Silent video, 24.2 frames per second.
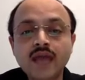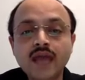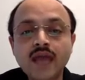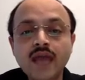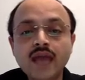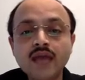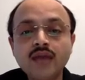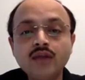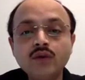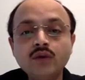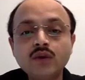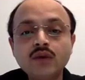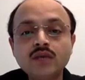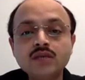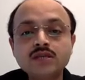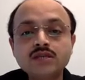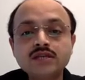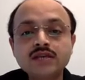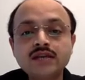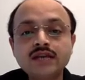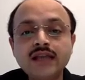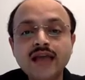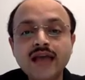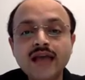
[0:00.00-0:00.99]
And you can
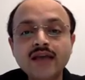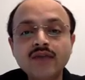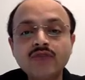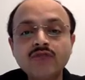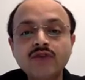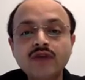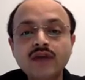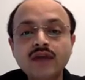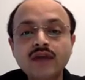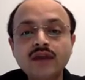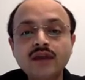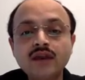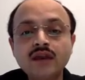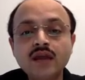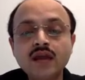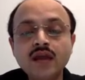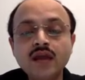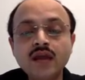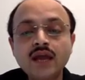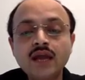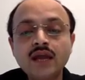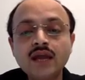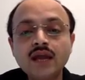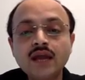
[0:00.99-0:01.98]
see, like, when
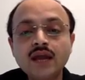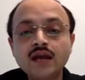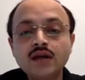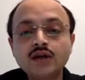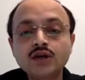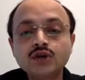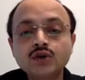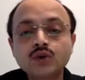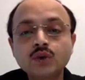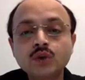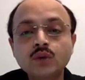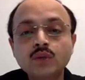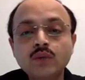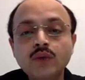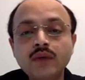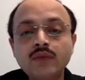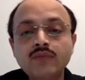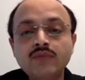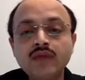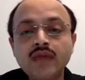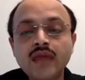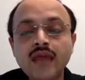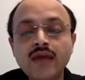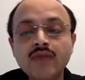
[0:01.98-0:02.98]
in a control,
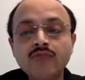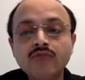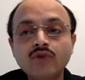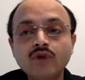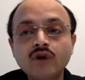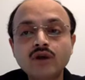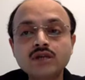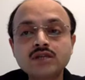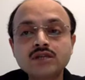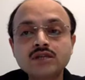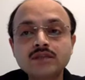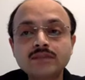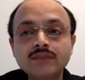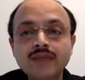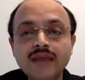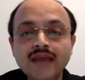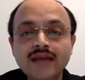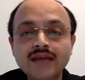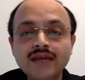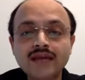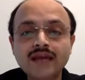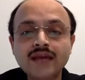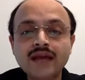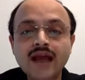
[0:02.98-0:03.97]
when we have not
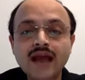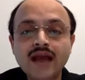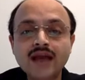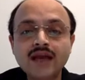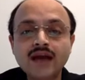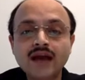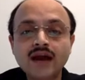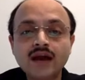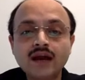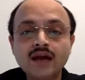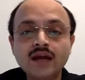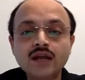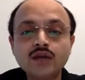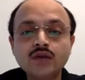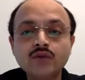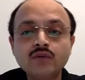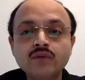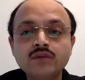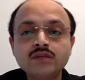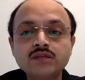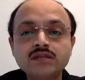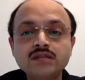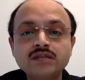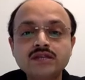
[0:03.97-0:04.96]
supplied a guide RNA, you
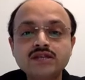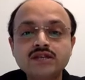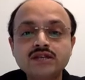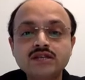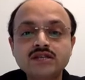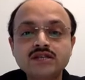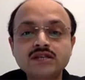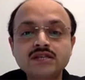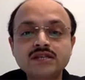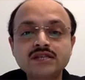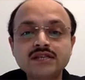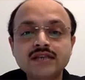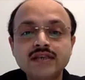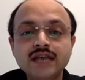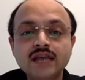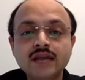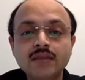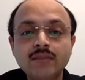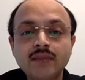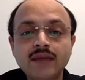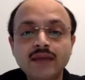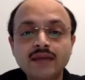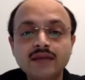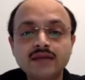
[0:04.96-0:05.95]
will see just a single
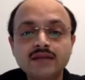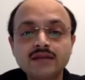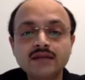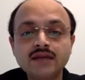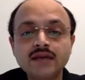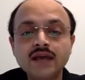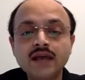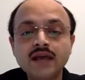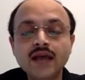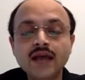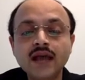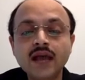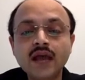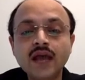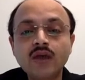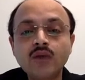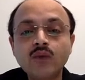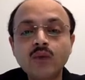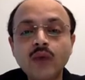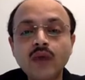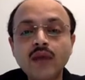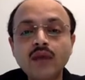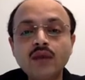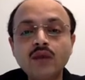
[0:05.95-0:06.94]
bend.
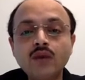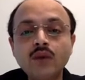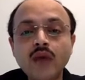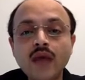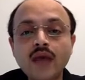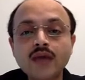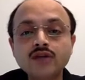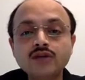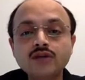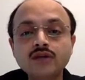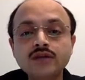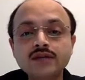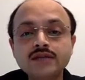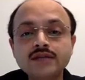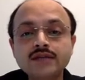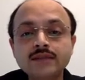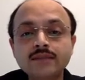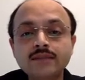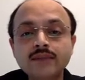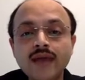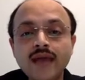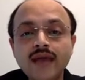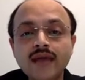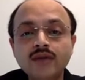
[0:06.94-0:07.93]
And when you actually
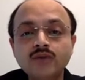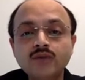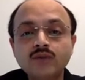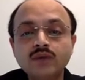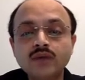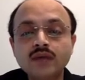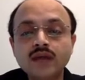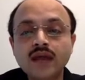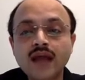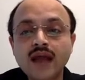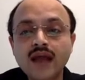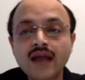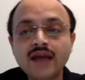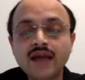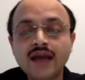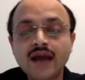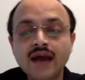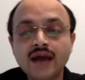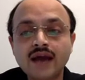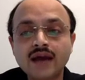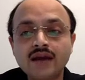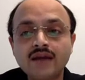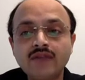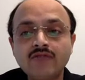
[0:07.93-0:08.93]
supply it with a guide
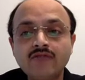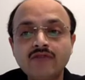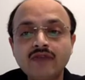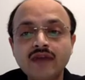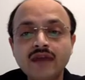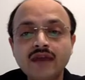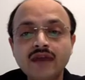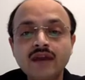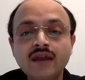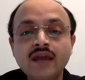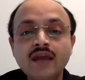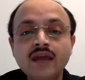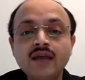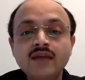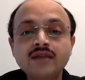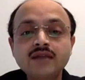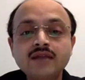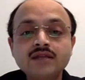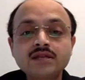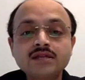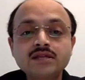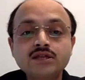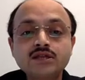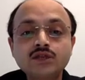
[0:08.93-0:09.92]
RNA, when
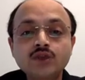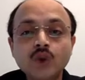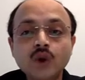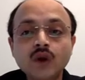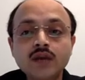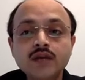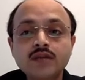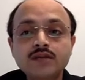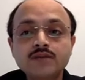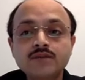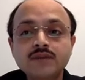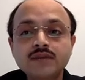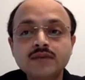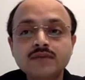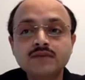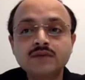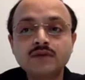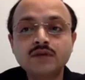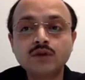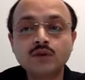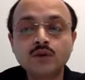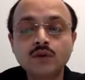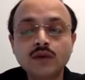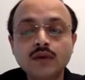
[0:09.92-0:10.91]
this
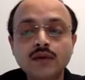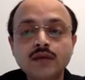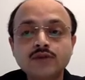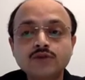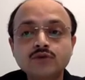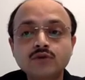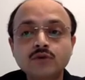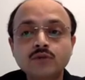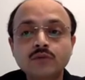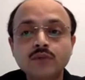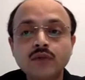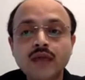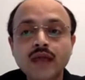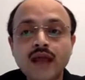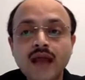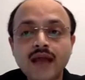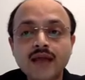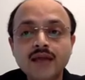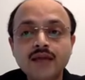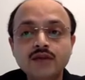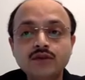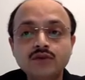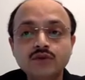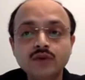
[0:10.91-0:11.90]
non-specific nuclease would be
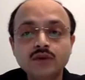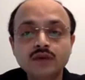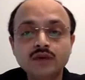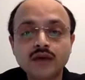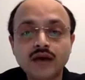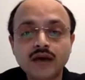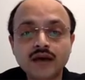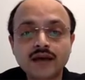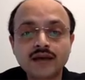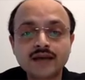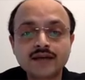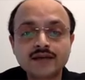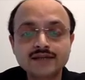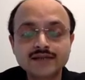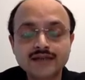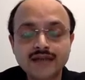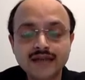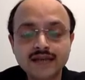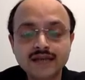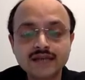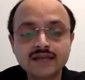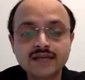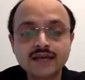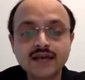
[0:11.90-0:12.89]
guided to a target
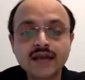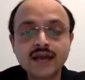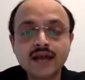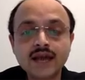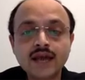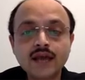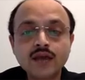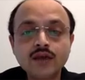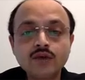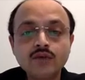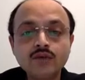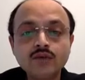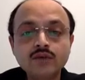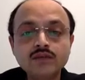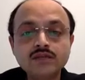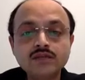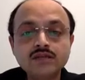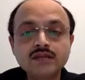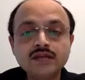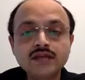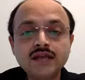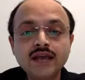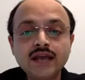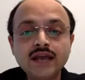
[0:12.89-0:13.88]
site, you will
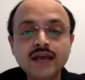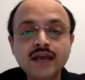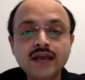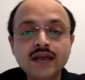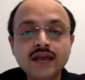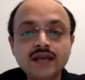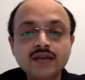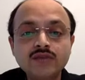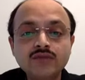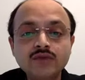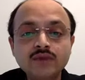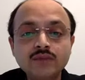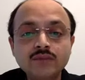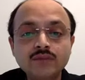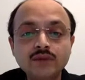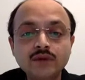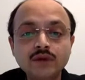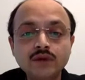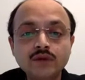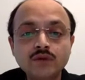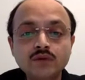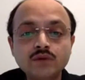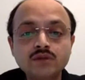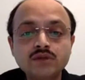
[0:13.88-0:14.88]
see it will
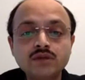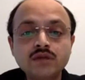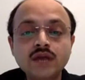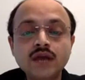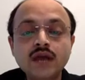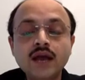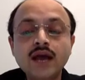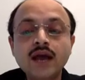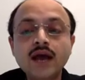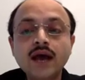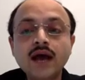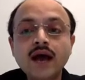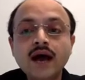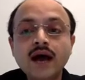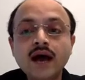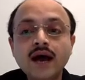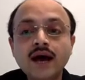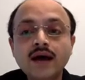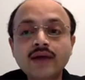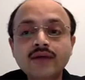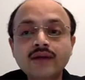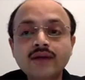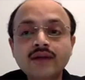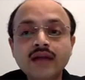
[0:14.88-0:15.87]
produce
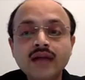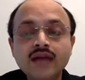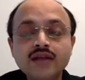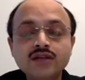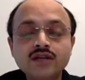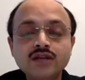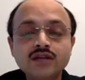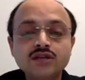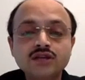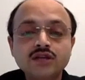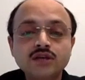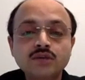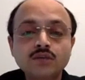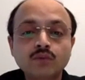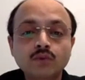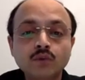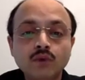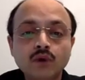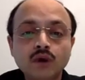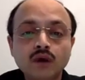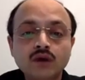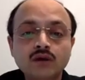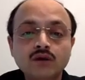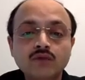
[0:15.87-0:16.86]
the digested
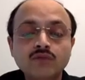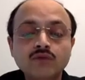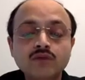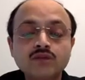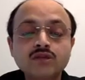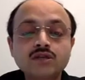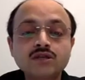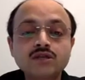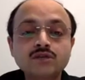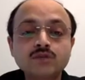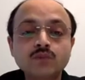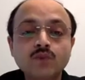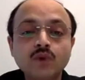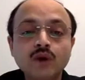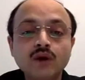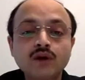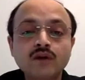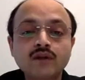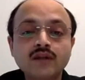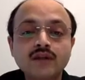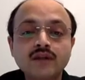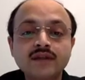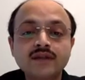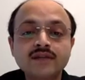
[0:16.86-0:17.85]
product, which is
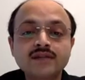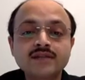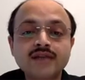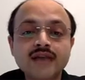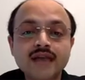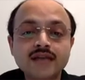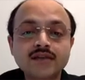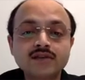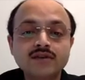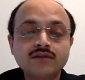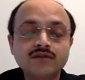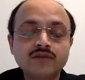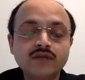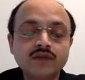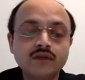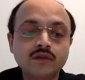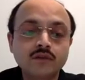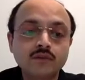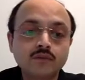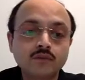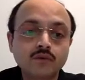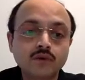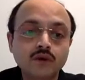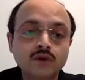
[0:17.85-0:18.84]
smaller than the size of the other
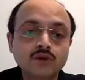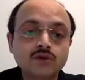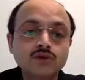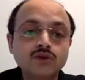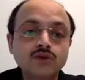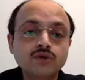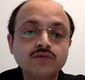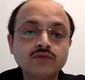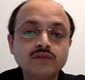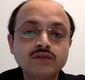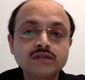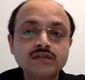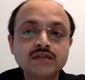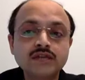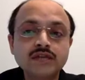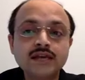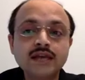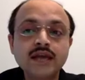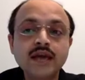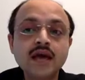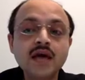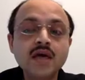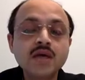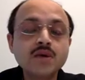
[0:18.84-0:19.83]
products. You will
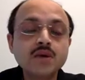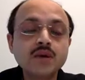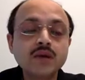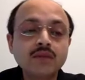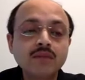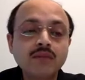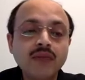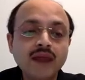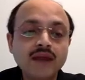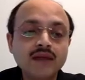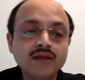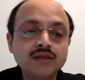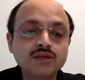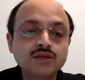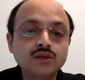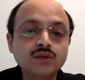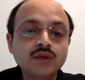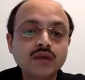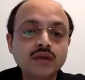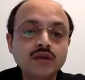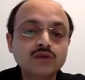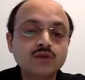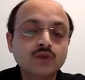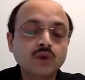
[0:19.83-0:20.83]
see 3 bands. So
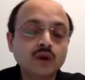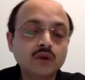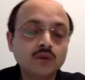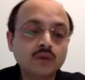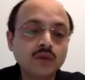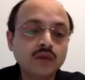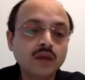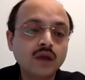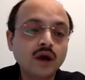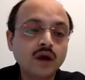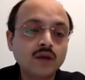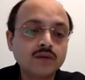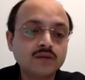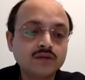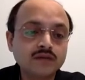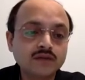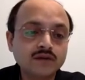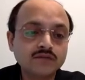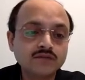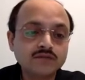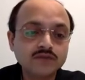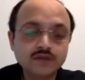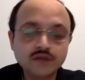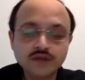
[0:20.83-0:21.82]
that's what we
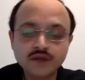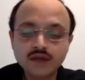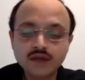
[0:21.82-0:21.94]
observed.